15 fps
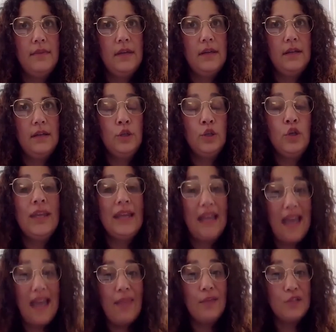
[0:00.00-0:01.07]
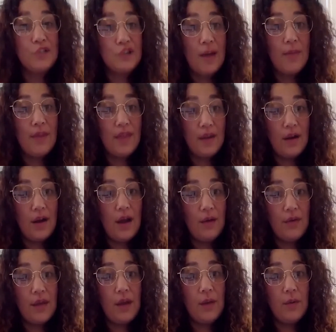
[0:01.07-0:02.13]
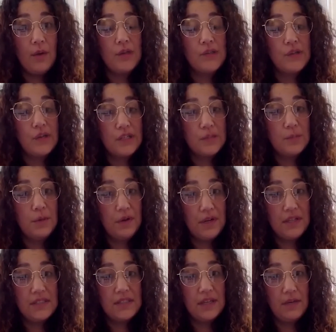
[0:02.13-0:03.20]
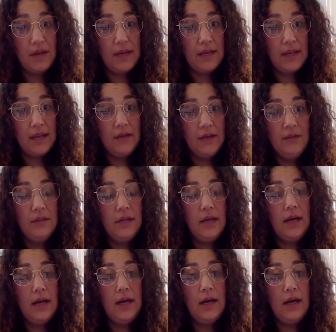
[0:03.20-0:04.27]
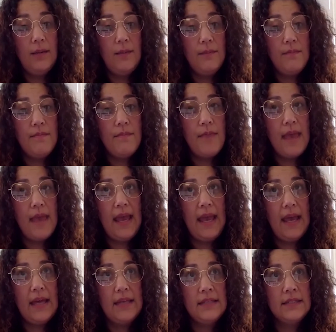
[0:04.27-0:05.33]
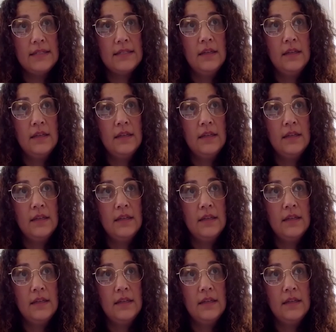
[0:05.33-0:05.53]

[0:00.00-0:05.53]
looking at the trauma that our healthcare workers are experiencing right now, and